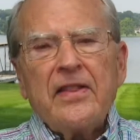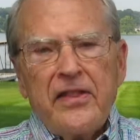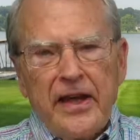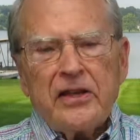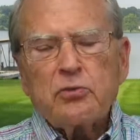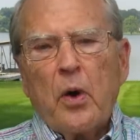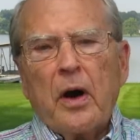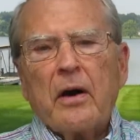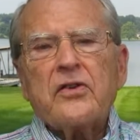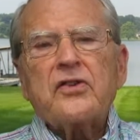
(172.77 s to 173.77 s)
these
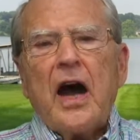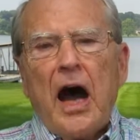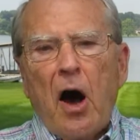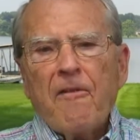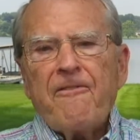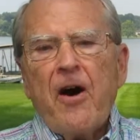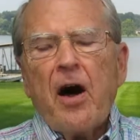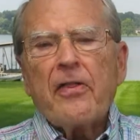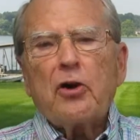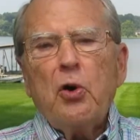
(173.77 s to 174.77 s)
words, Our
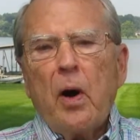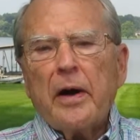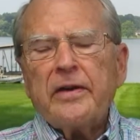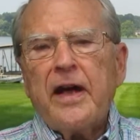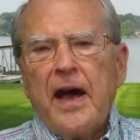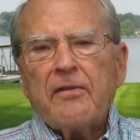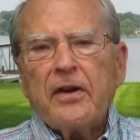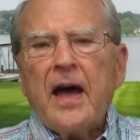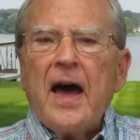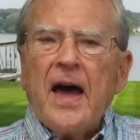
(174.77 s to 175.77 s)
Father who art in
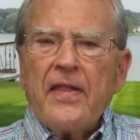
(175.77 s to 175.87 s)
heaven,